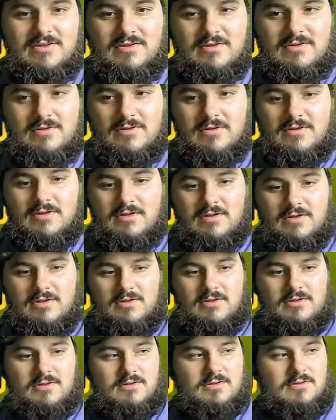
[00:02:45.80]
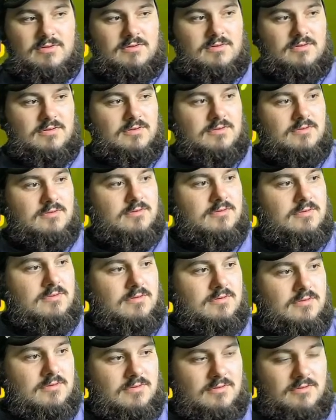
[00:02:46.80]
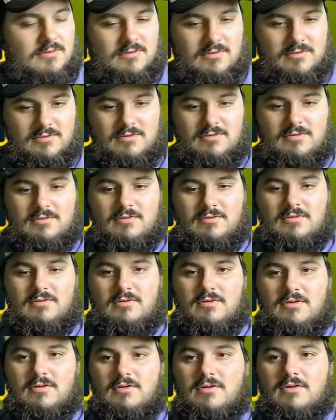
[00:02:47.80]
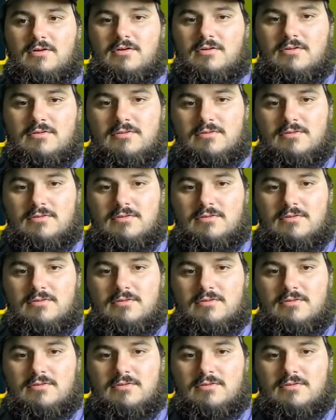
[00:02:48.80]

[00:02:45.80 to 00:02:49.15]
No one is speaking in this clip.